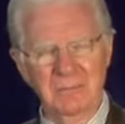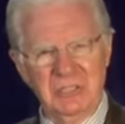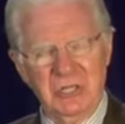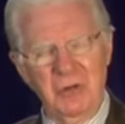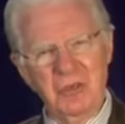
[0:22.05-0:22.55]

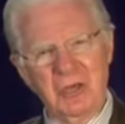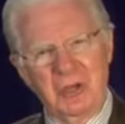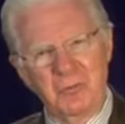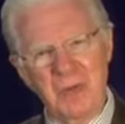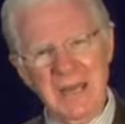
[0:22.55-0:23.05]
But you know, you
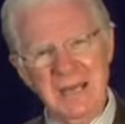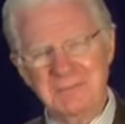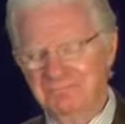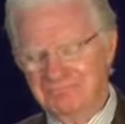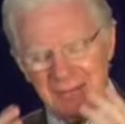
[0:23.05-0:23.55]
could read
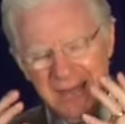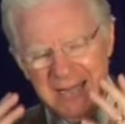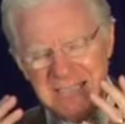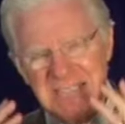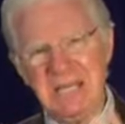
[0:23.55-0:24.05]
it
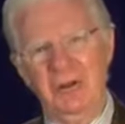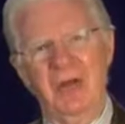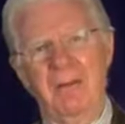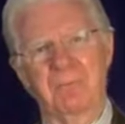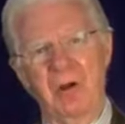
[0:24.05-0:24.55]
and still
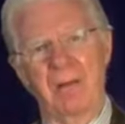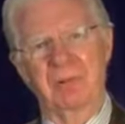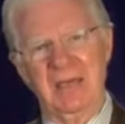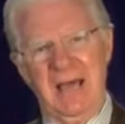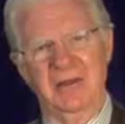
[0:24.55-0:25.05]
not
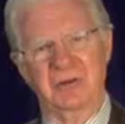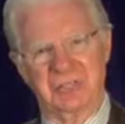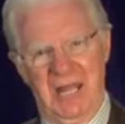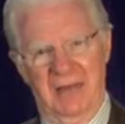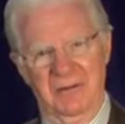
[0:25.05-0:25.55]
properly
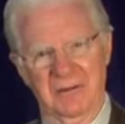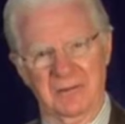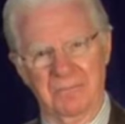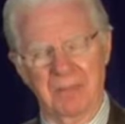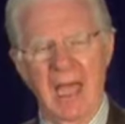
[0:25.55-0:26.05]
understand it.
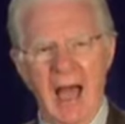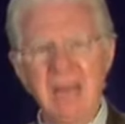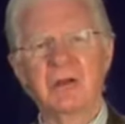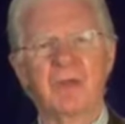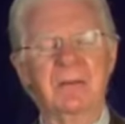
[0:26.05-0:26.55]
I
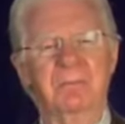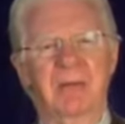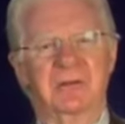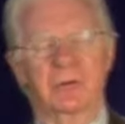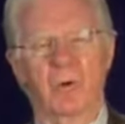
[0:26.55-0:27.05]
had a great
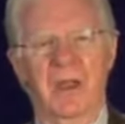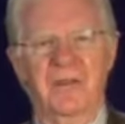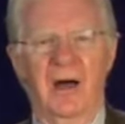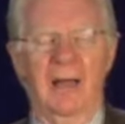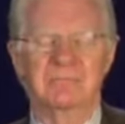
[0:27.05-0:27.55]
mentor
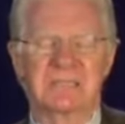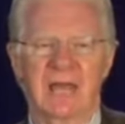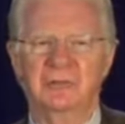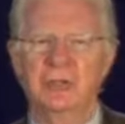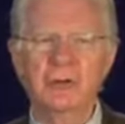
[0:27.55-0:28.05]
one time
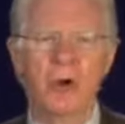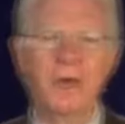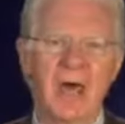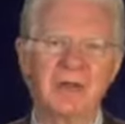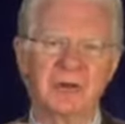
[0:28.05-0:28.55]
said, "You
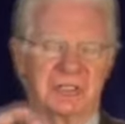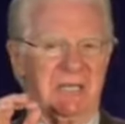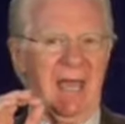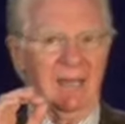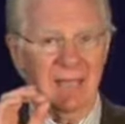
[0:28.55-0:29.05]
don't
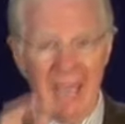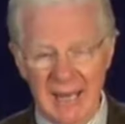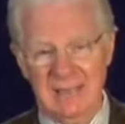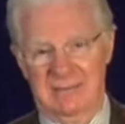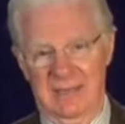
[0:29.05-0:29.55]
understand
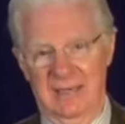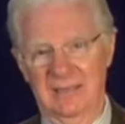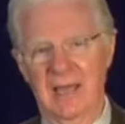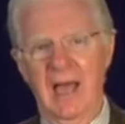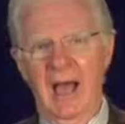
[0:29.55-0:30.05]

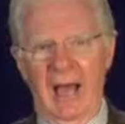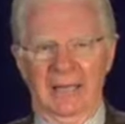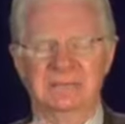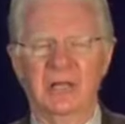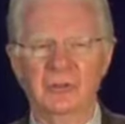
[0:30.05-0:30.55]
anything
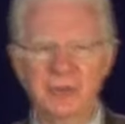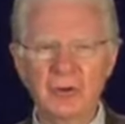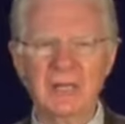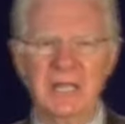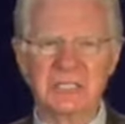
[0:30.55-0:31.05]
until you can